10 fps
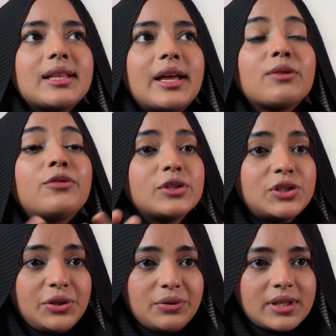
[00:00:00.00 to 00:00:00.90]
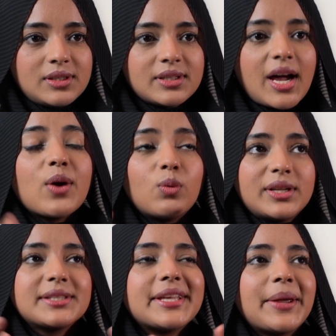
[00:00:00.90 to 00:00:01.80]
like, for students, I want
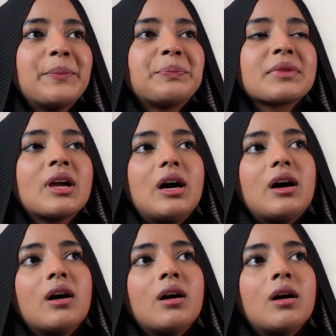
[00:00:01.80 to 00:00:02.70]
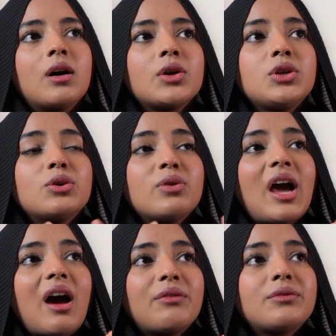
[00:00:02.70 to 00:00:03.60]
to say, you
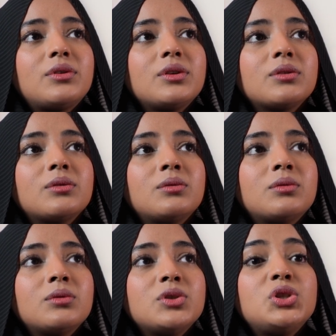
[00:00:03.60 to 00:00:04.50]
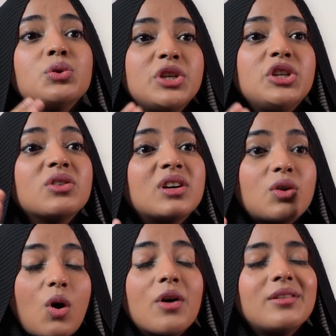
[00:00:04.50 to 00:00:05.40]
have to do your
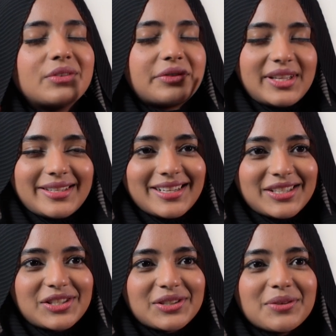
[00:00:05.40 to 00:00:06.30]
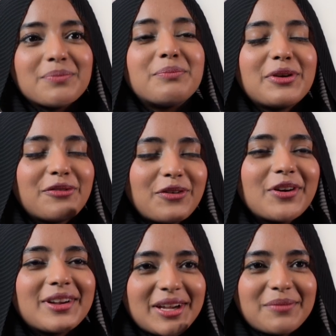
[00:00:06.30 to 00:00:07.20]
own research
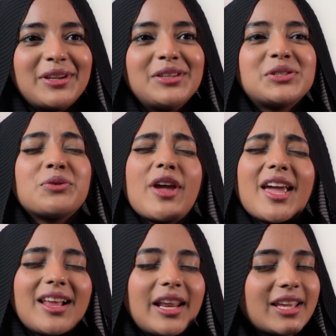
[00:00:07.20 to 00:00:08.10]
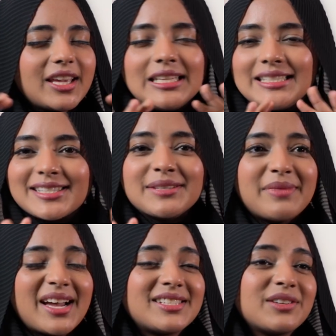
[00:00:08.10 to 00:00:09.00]
before coming to, like, it doesn't
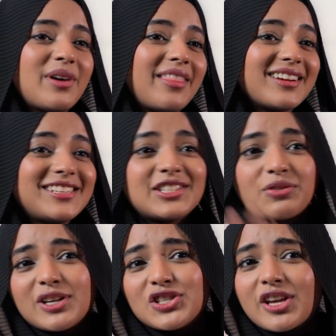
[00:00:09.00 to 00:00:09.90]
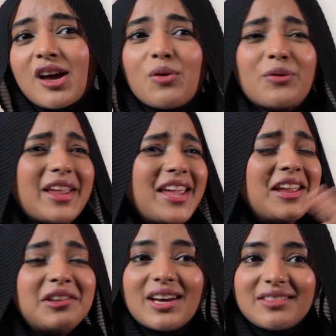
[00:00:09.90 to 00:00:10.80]
matter whether it's Russia or
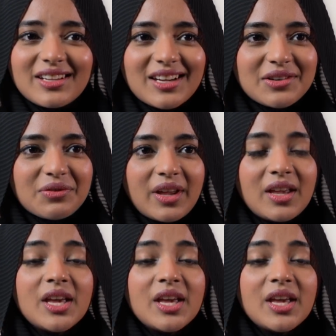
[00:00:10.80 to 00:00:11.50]
any other country.